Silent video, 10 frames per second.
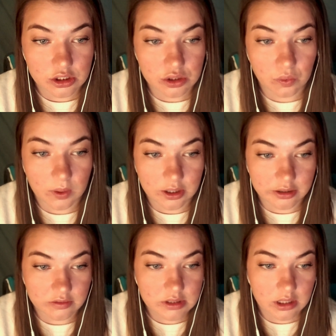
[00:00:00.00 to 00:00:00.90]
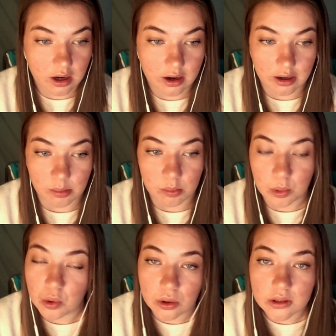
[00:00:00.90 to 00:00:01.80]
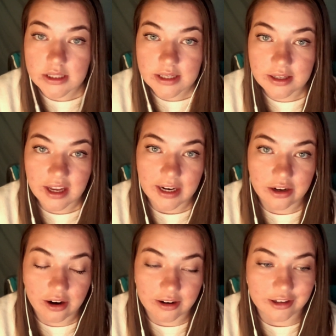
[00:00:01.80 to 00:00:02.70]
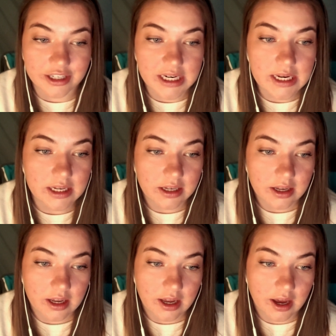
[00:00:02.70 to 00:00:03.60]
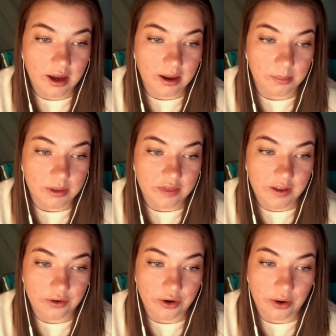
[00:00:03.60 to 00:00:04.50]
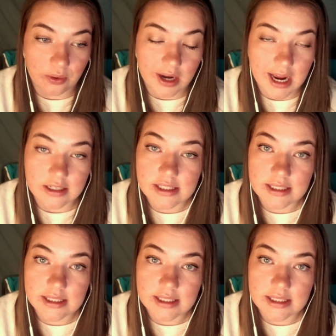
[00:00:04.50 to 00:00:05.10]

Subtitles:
Dwarves are bold and hardy. They're known as